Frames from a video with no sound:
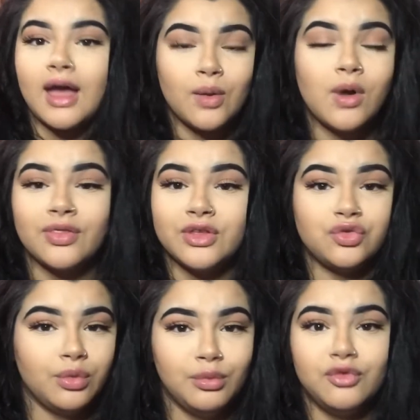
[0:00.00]
I want
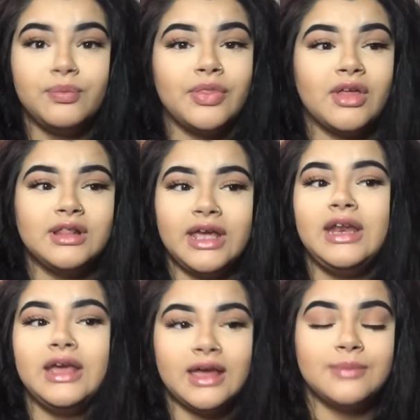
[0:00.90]
this removed. But the
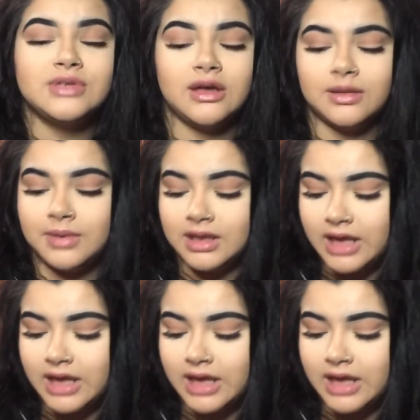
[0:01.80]
lady kept telling me,